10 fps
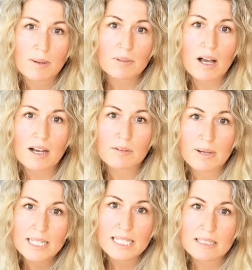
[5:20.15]
blog
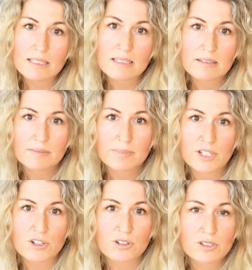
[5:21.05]
my kids'
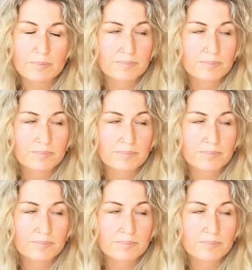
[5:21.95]
pictures.